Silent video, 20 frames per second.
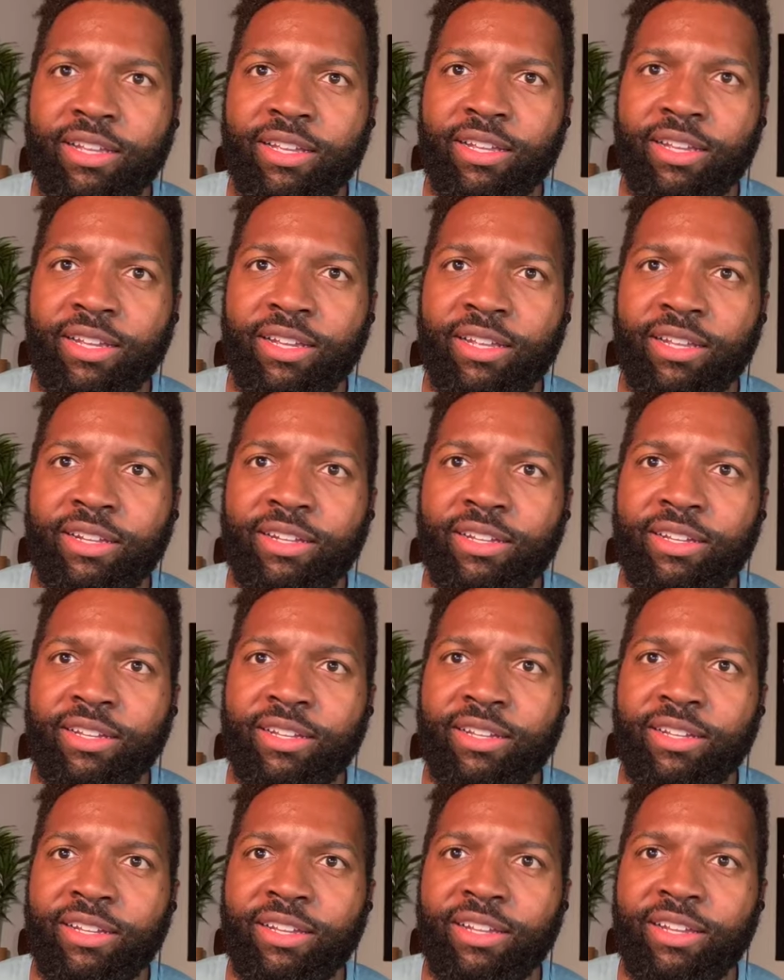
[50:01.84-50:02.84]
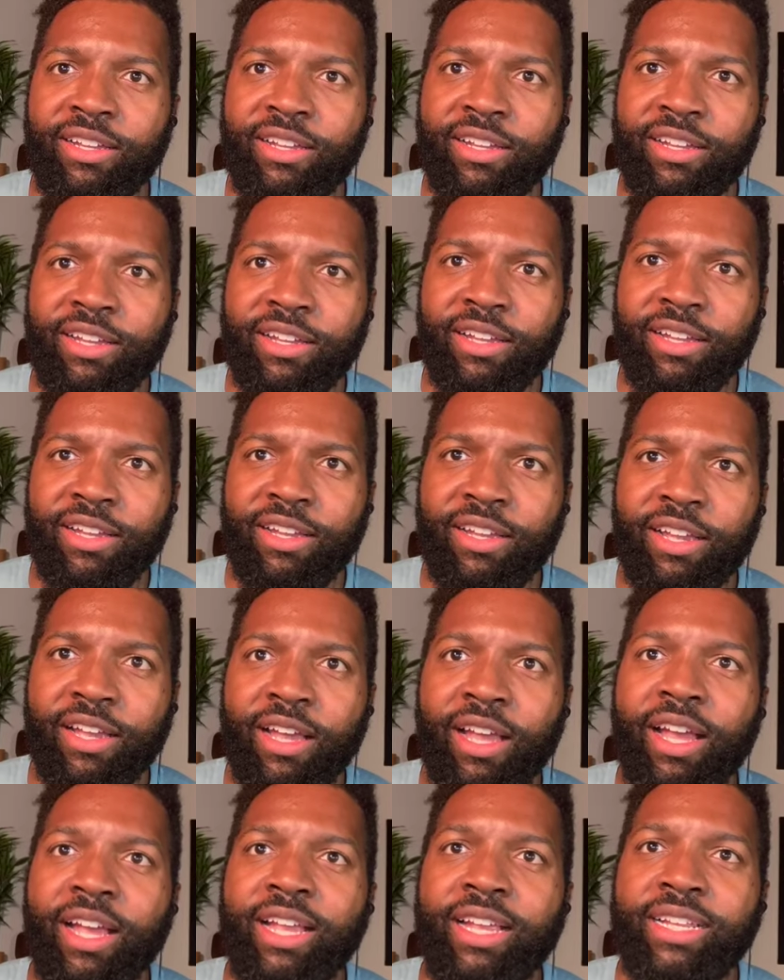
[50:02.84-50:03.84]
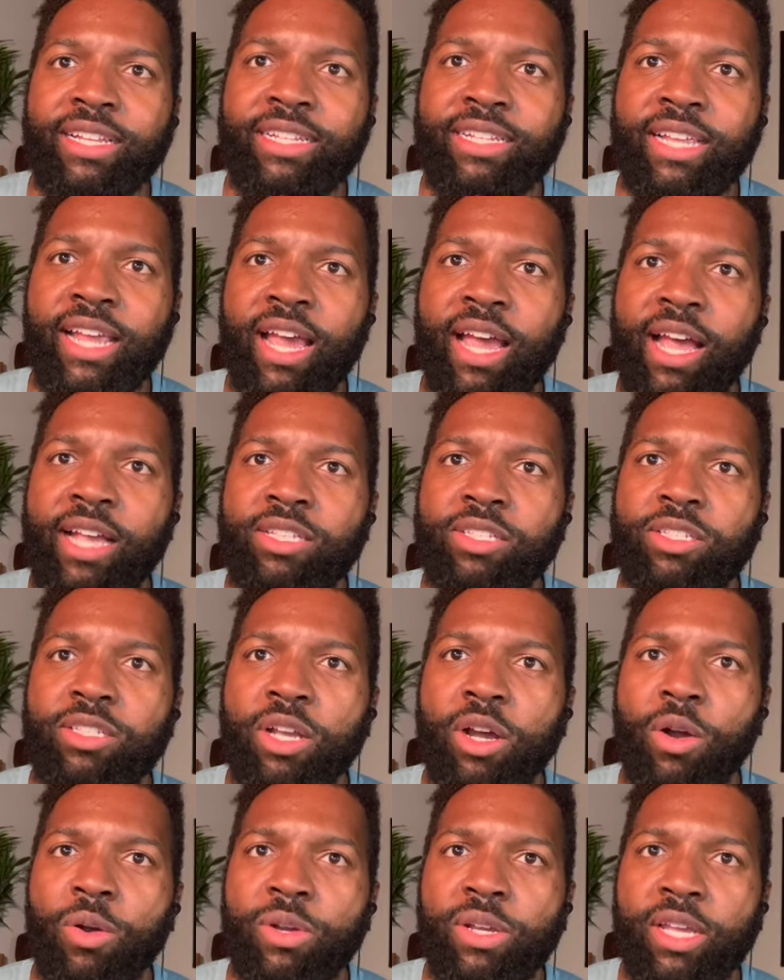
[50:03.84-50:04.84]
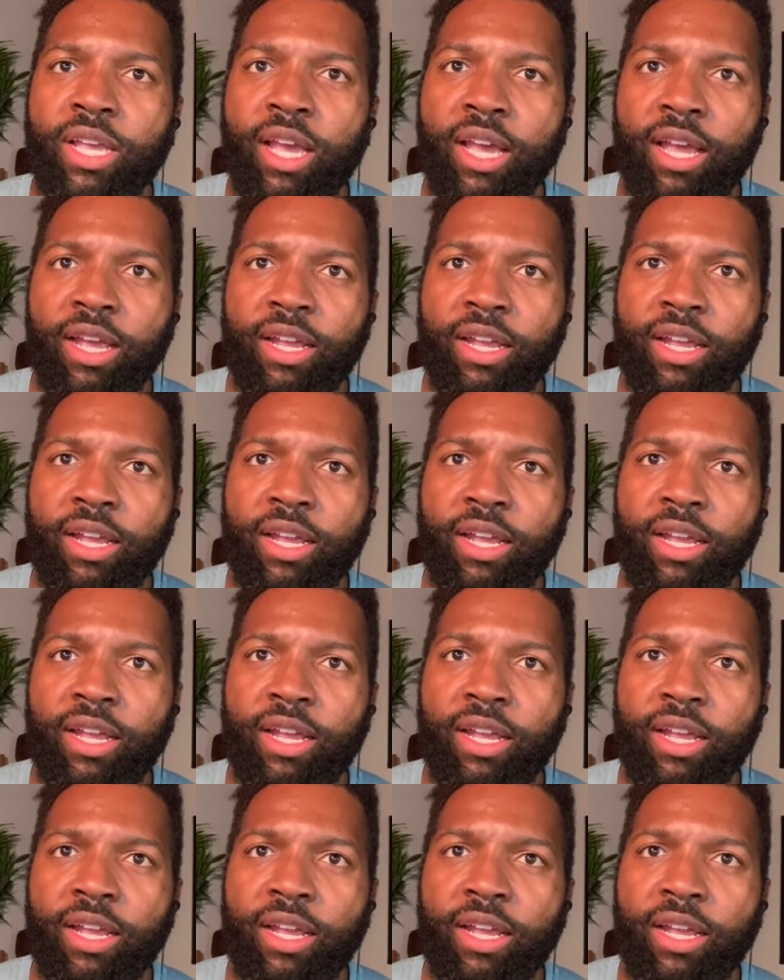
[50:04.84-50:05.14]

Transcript: Yes, okay. I think I found the author.